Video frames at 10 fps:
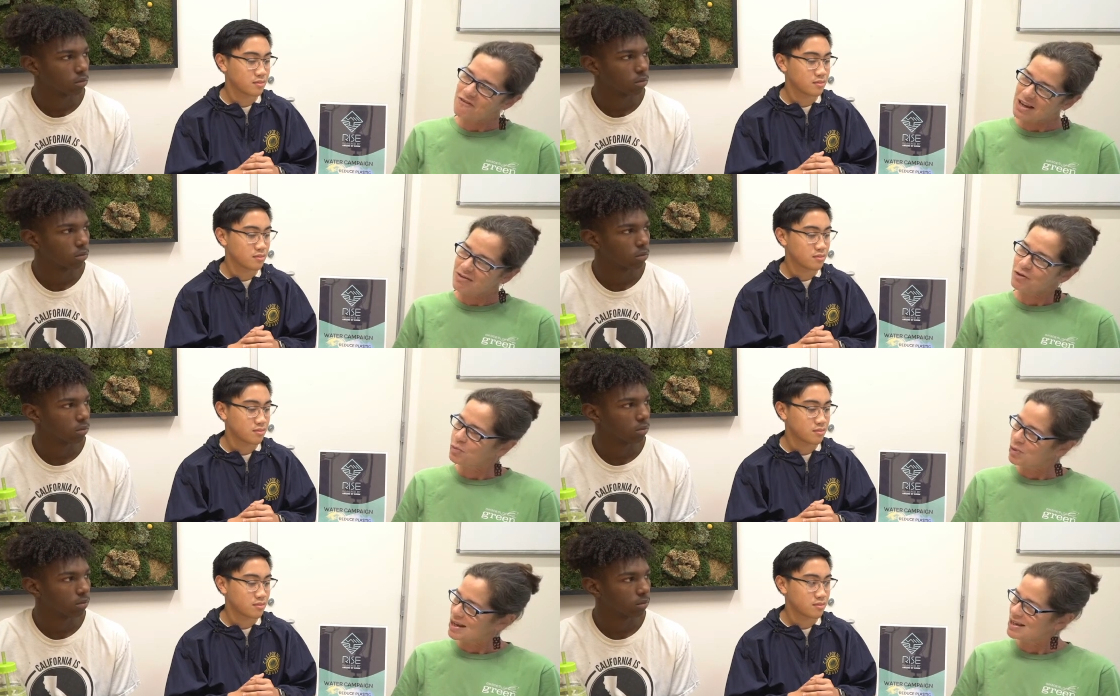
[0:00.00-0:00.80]
Speaker 1: favorite
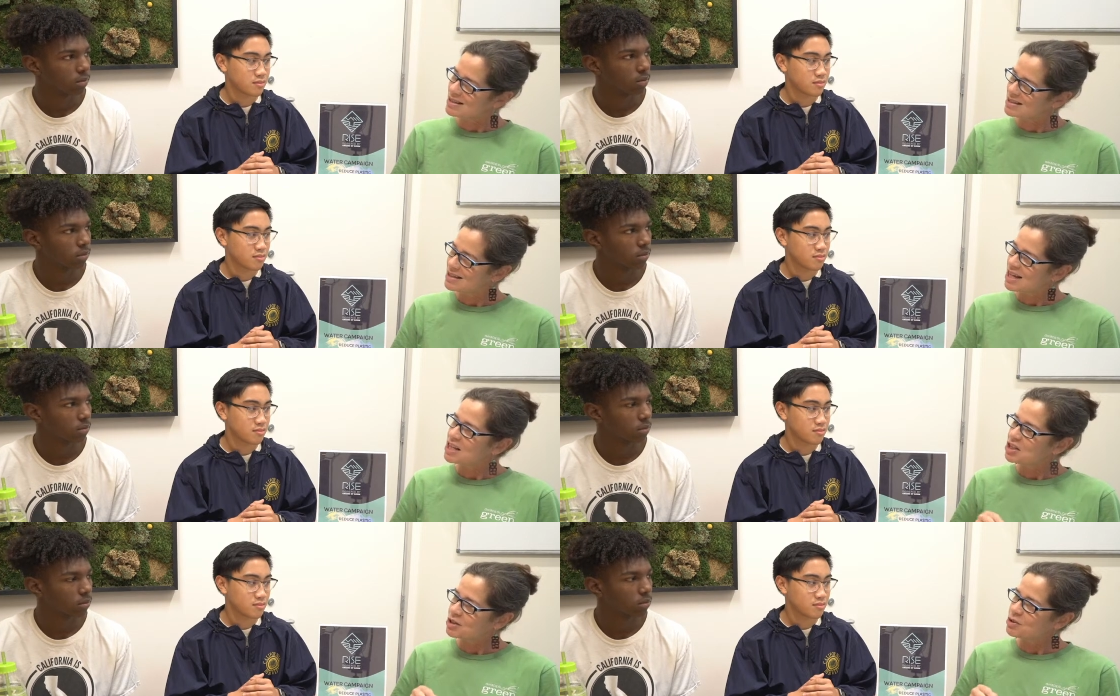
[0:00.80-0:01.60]
ways
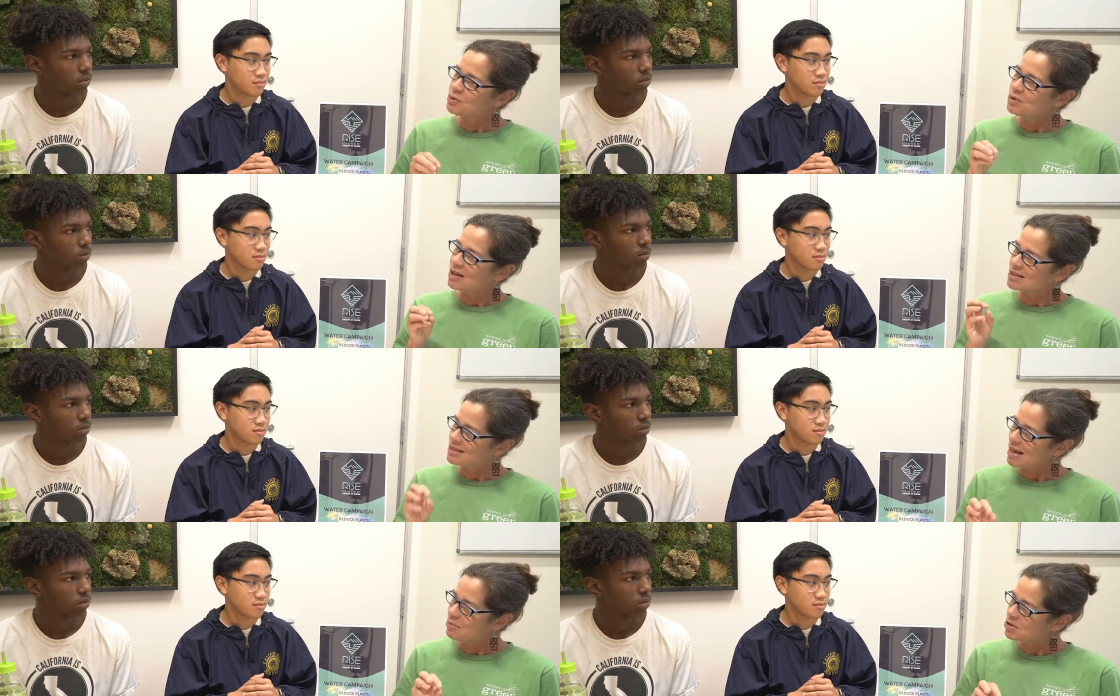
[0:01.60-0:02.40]
to
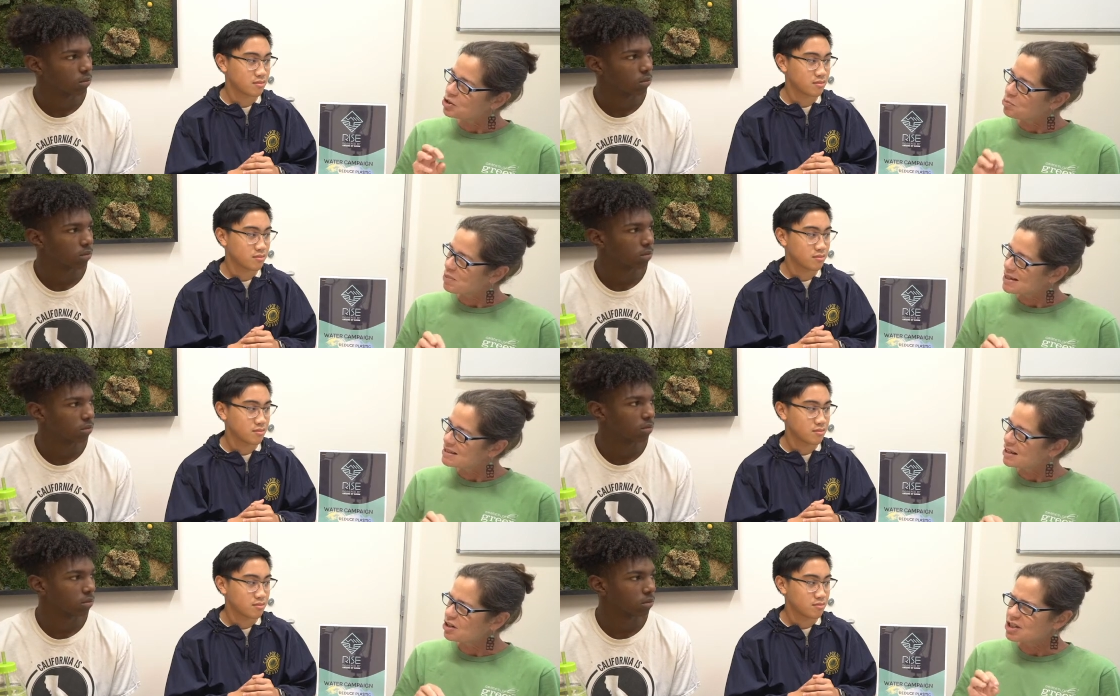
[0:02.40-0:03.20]
establish your
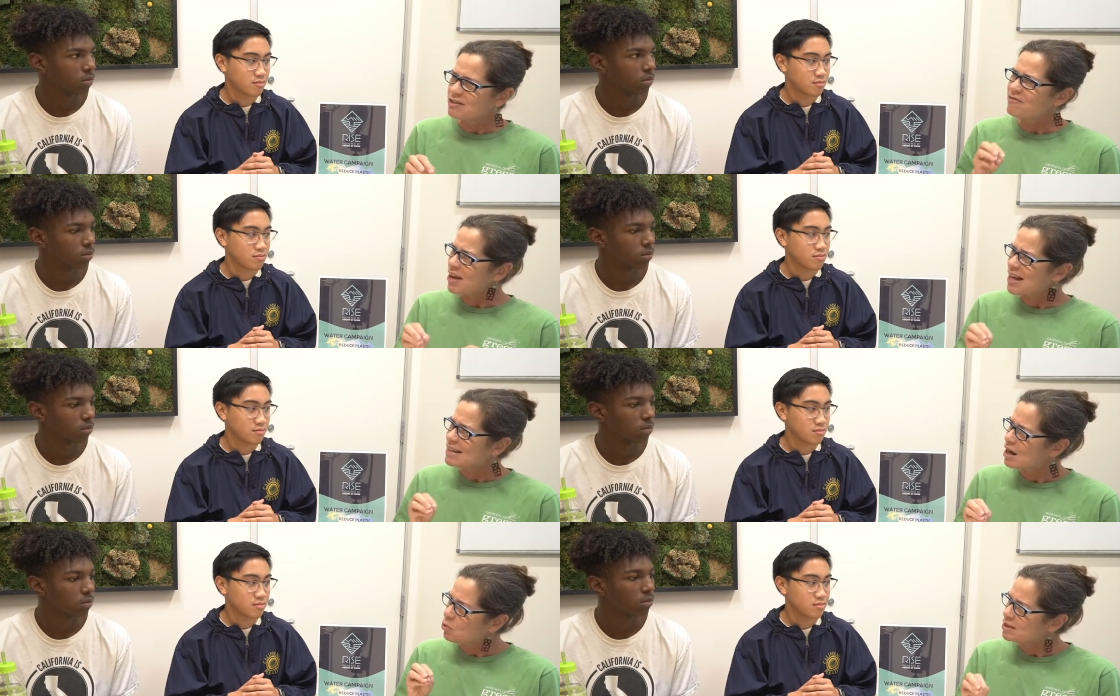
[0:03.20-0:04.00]
baseline or to find
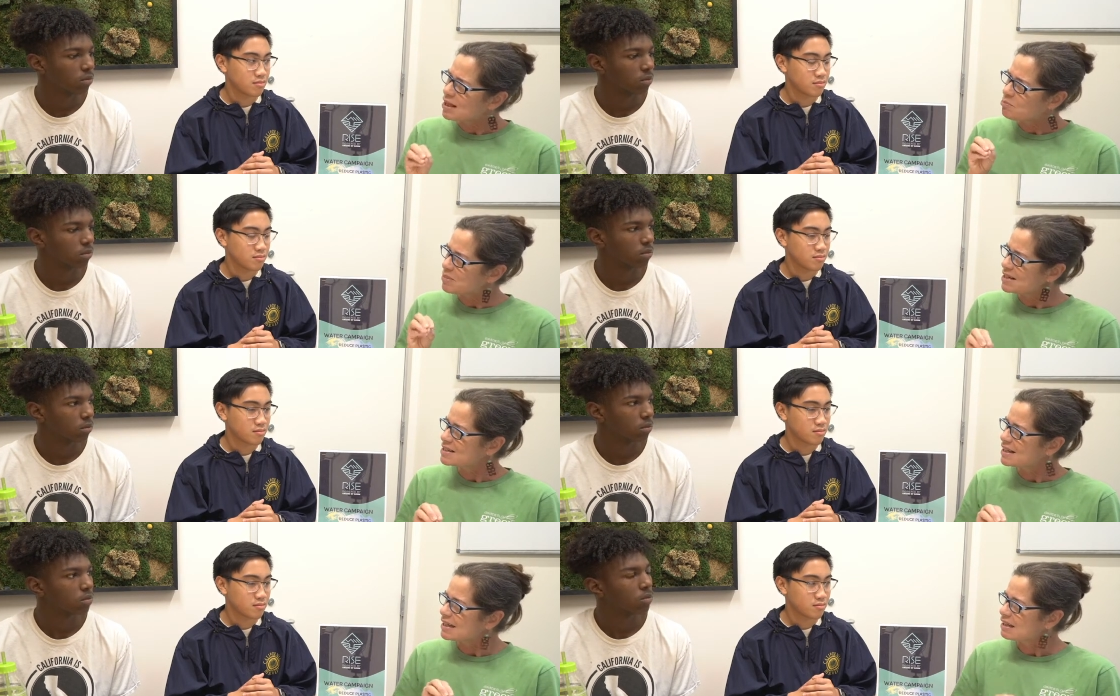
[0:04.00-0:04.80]
out what that
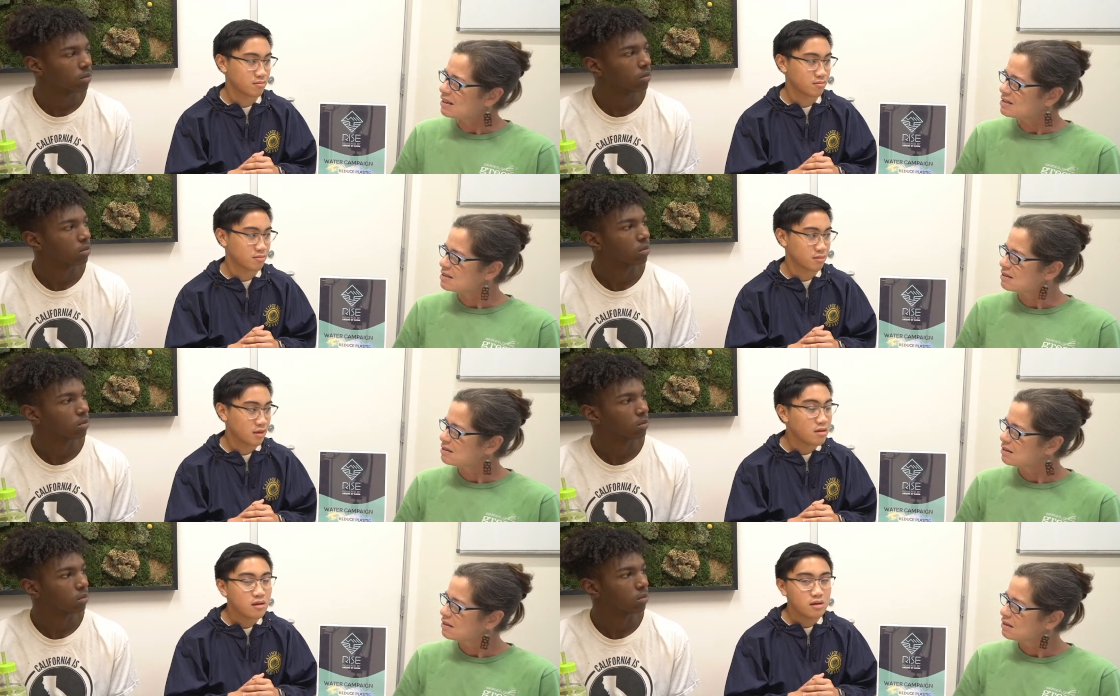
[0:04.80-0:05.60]
baseline is?
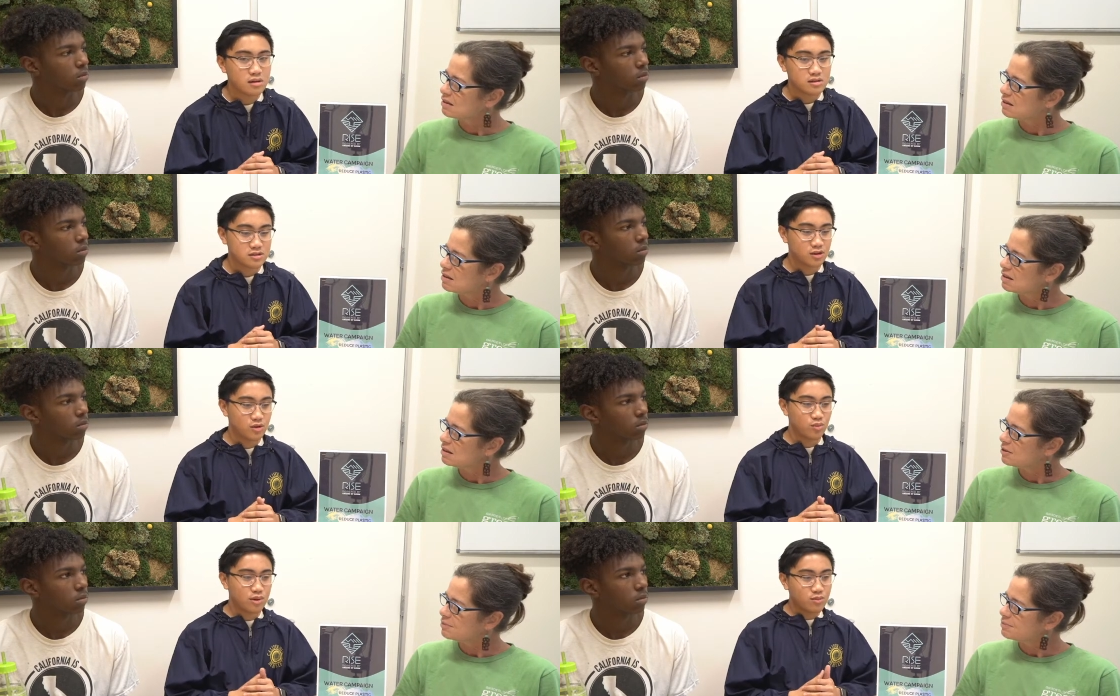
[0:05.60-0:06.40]
Speaker 2: So
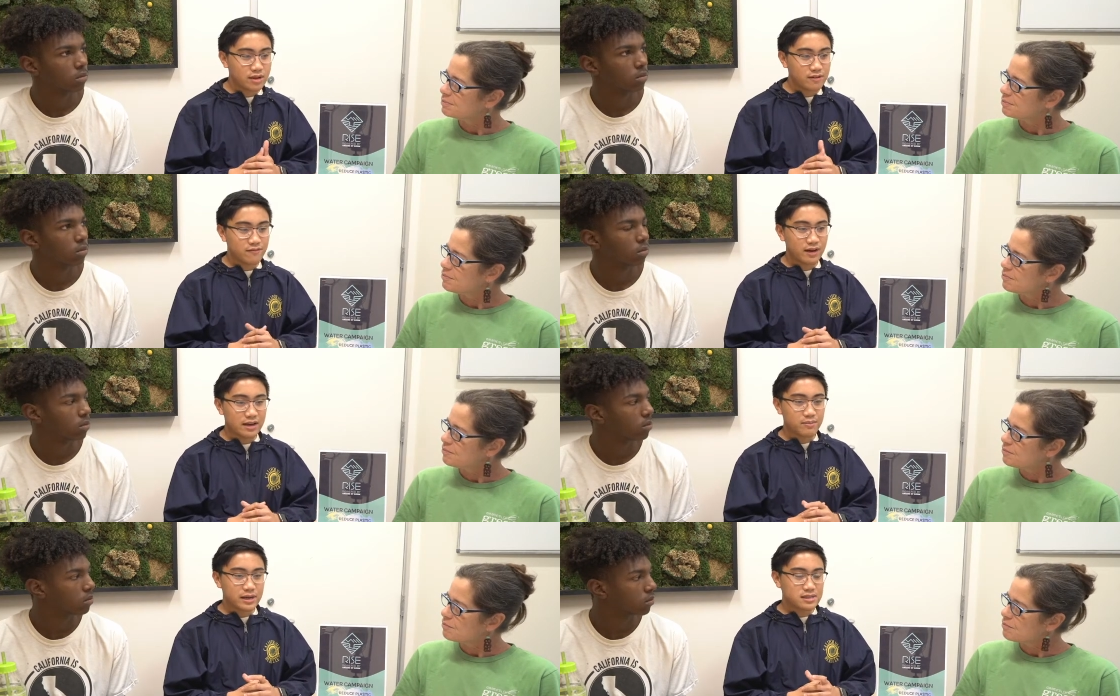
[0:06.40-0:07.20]
one way to find a
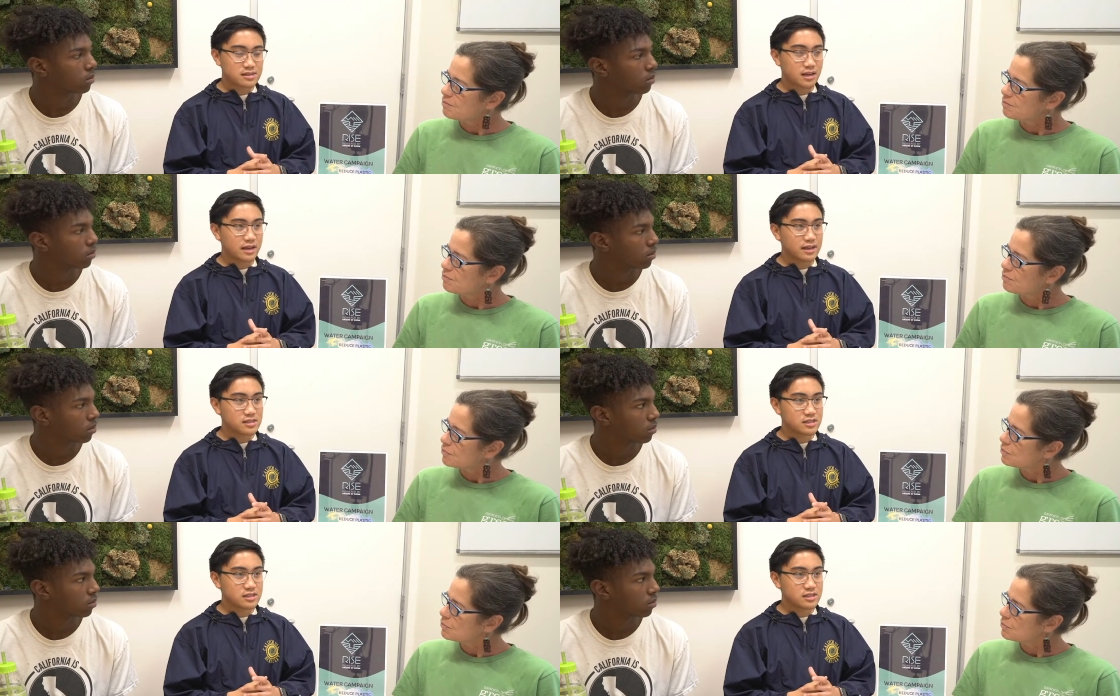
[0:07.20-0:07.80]
baseline is